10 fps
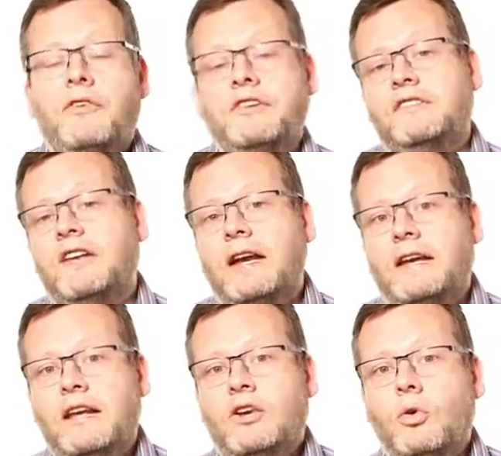There is a
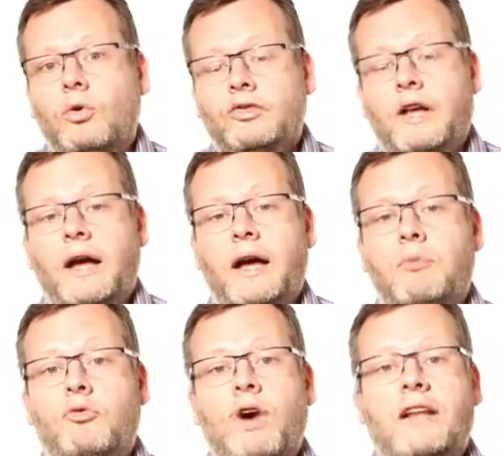technique called
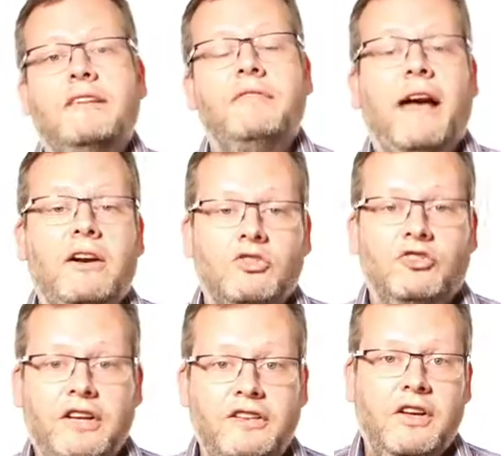relative
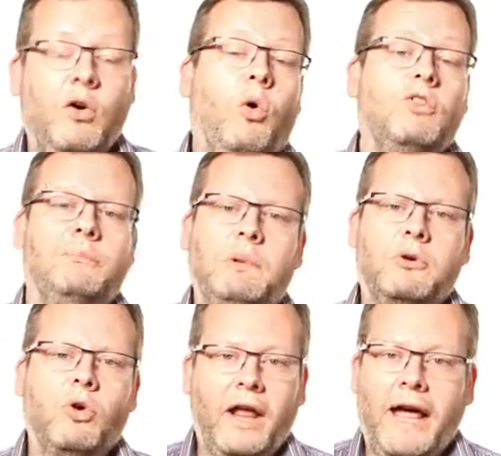analgesia, or some
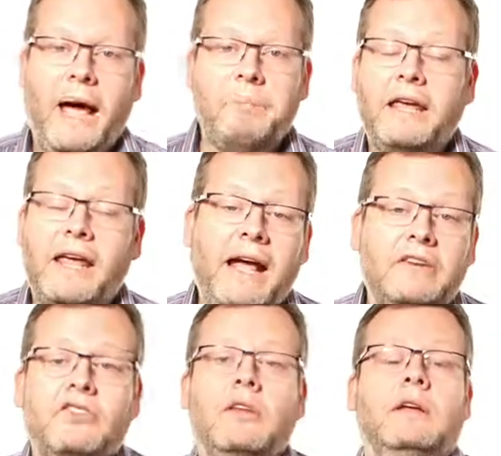people call it happy
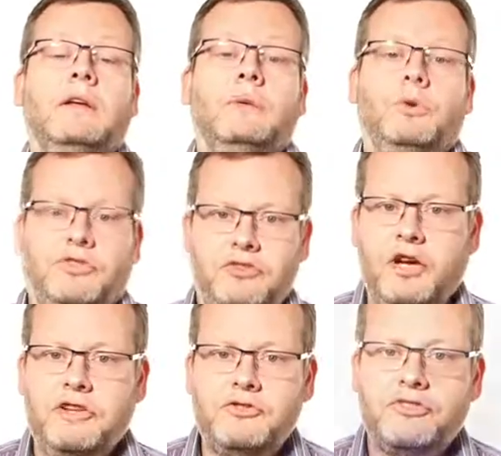gas, which is
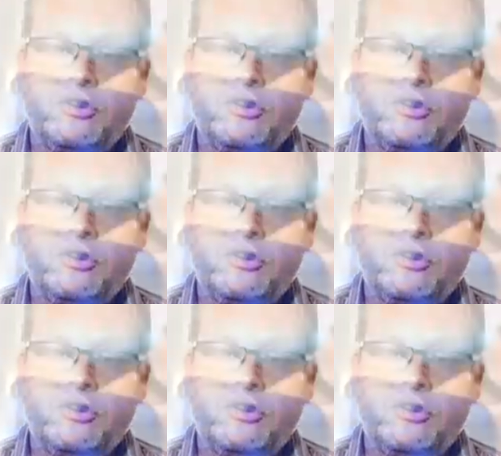nitrous